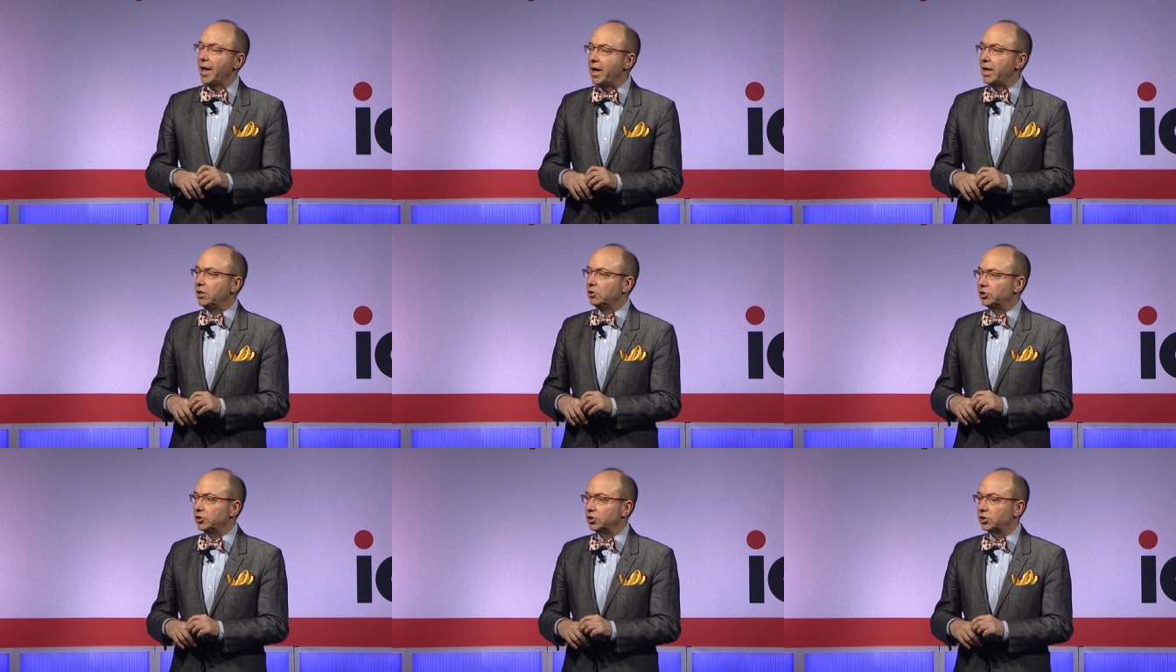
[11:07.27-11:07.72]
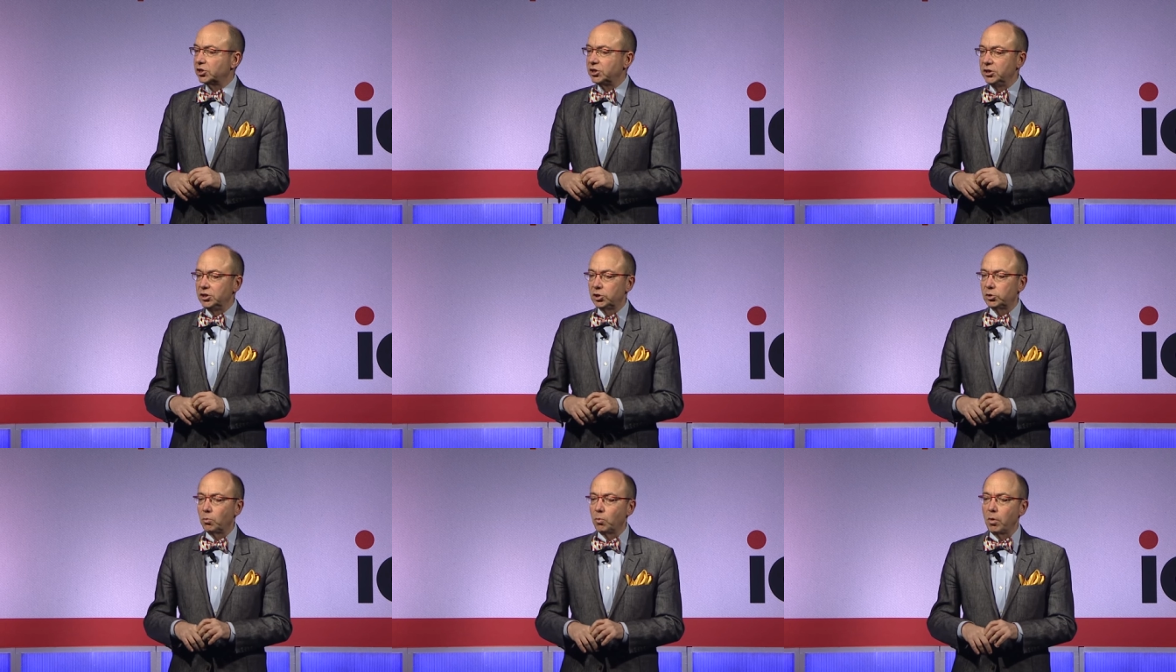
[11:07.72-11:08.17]

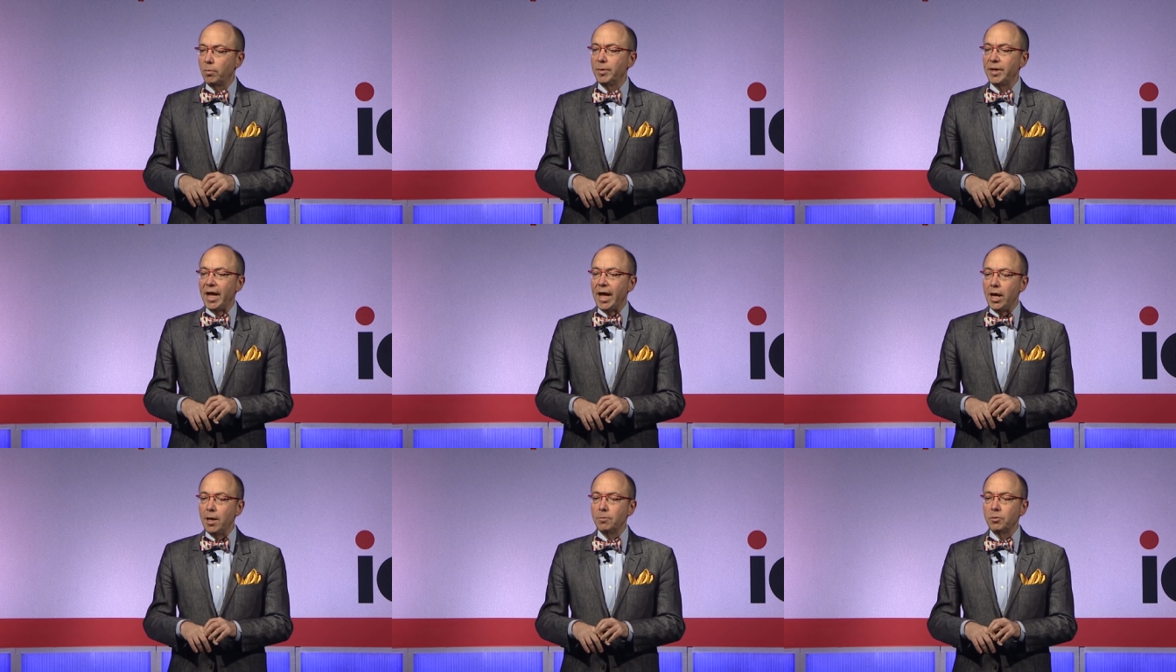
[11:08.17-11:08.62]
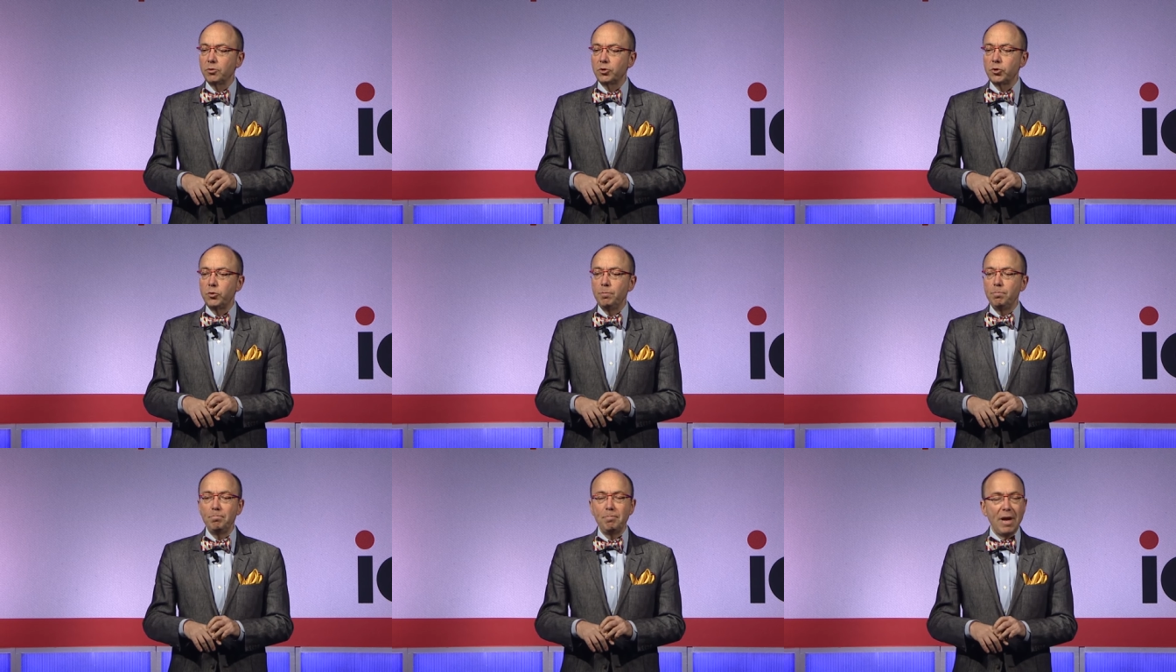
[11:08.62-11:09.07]
agencies will be able
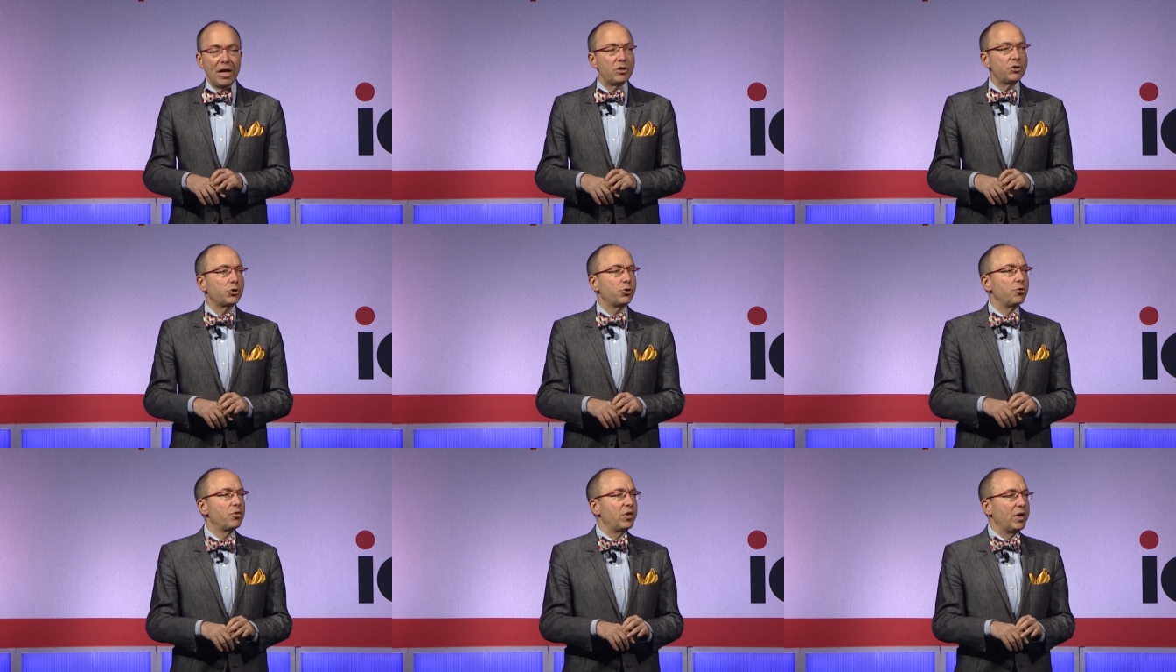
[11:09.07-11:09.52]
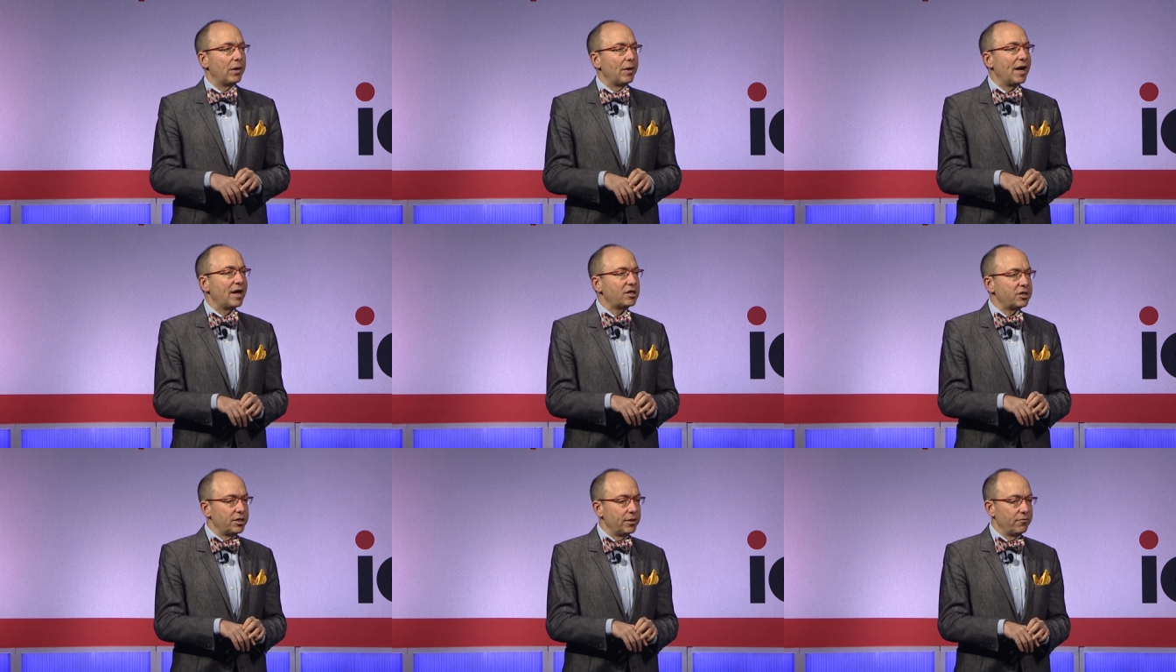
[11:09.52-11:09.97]
to measure their
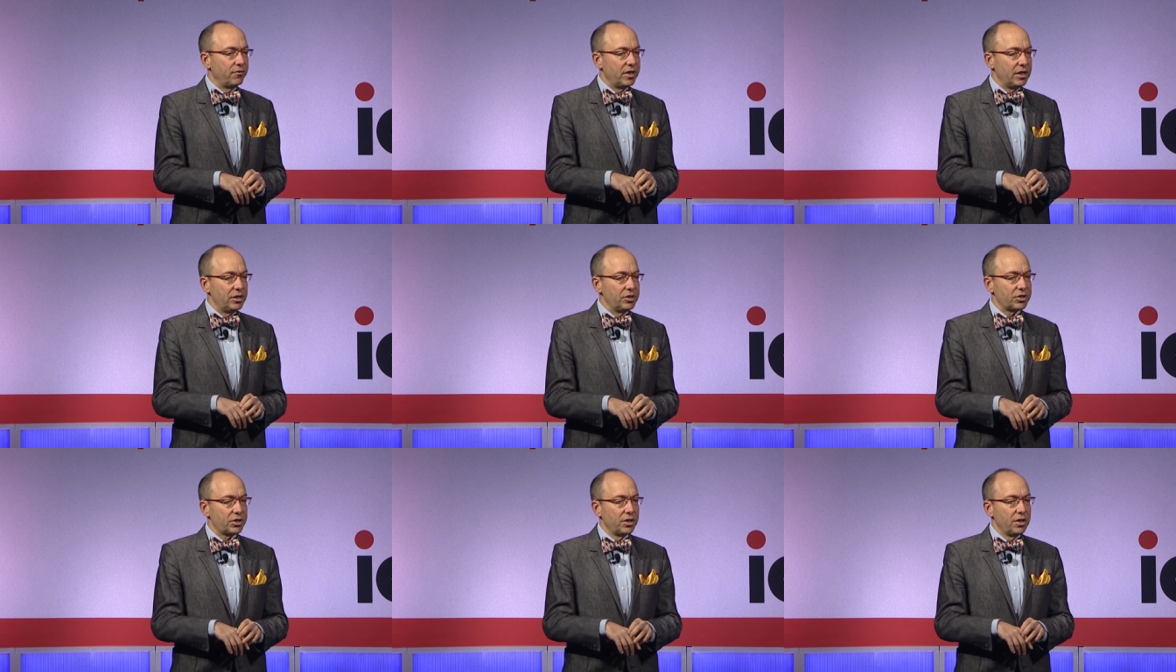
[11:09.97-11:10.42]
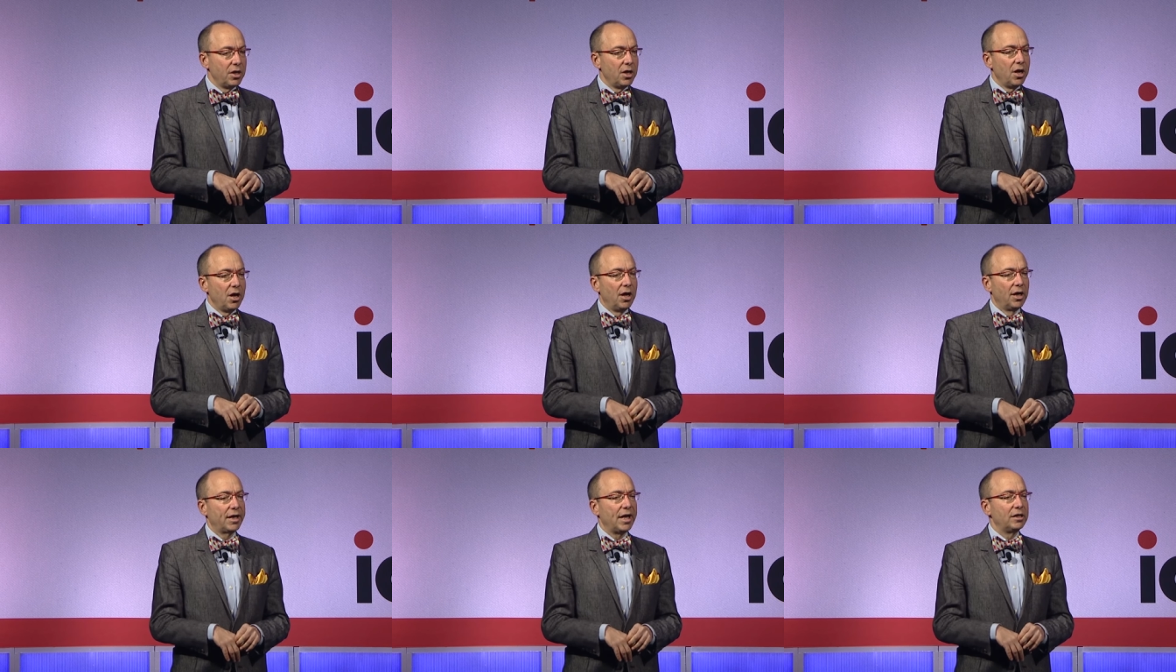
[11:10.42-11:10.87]
activities
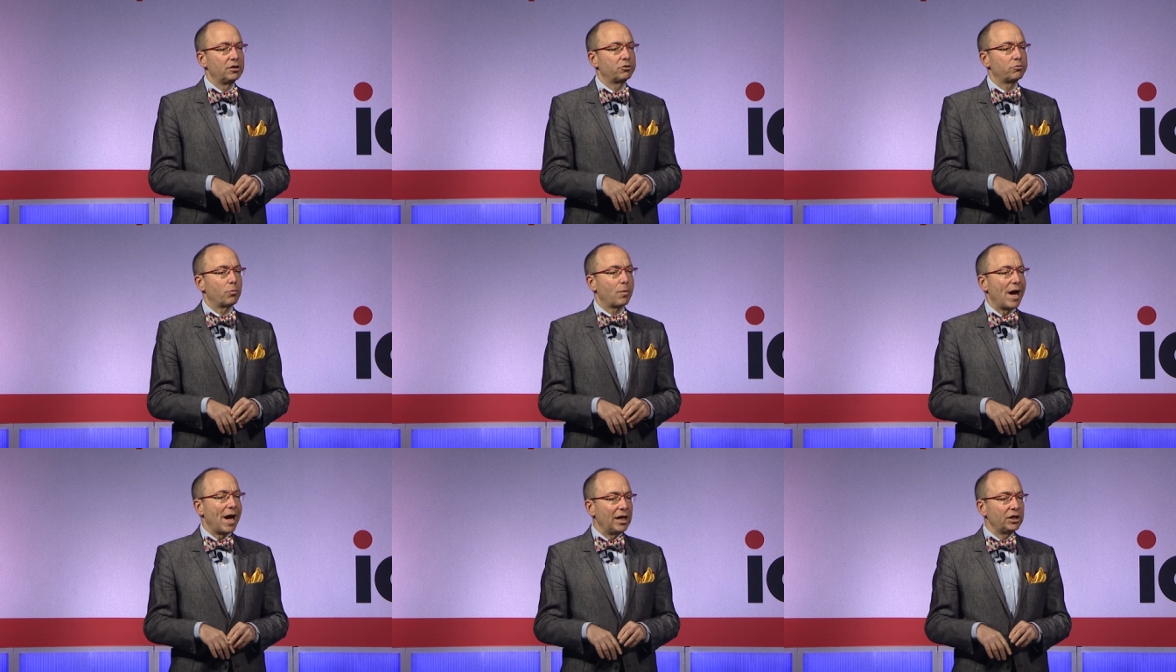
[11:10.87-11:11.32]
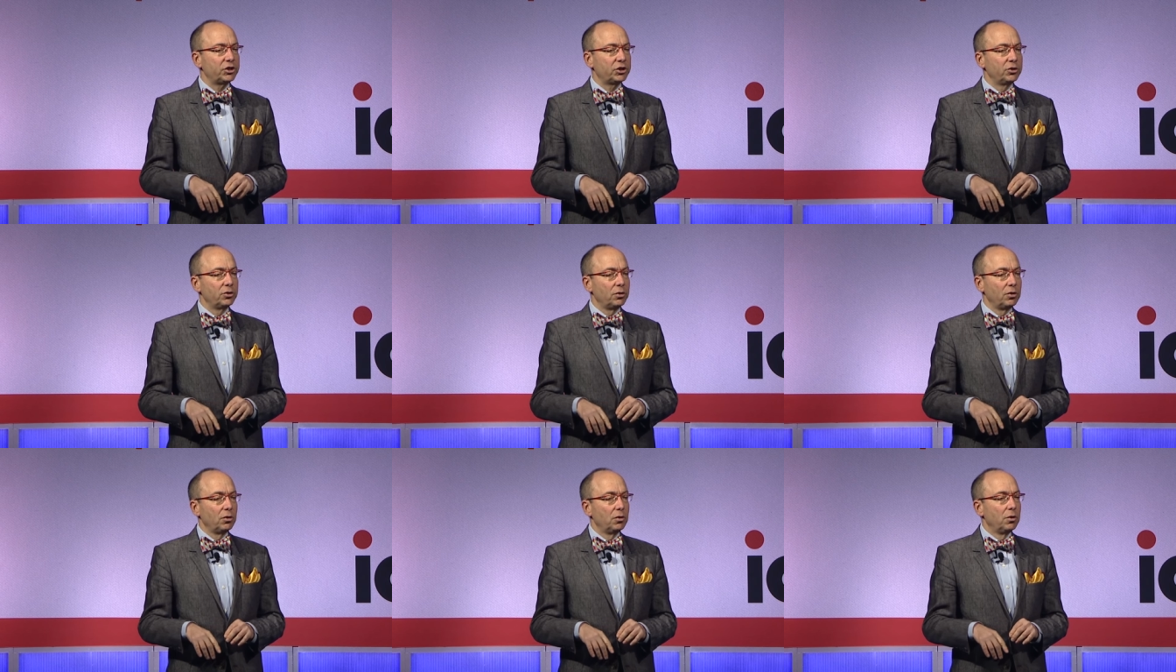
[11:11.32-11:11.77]
against
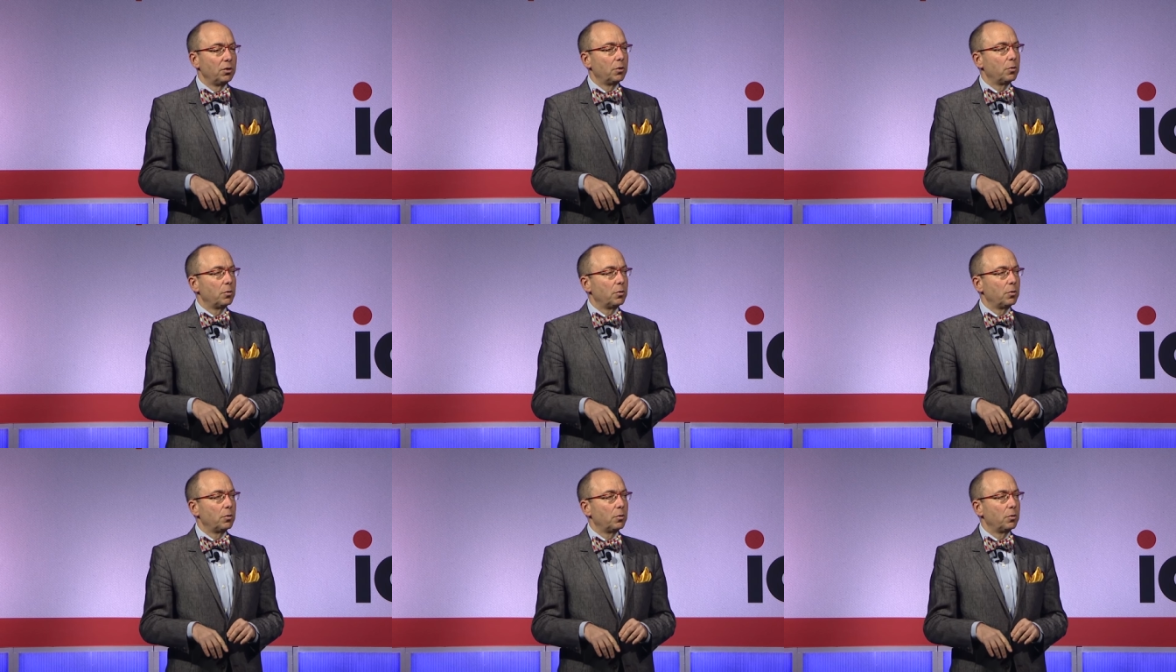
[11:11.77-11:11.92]
rational,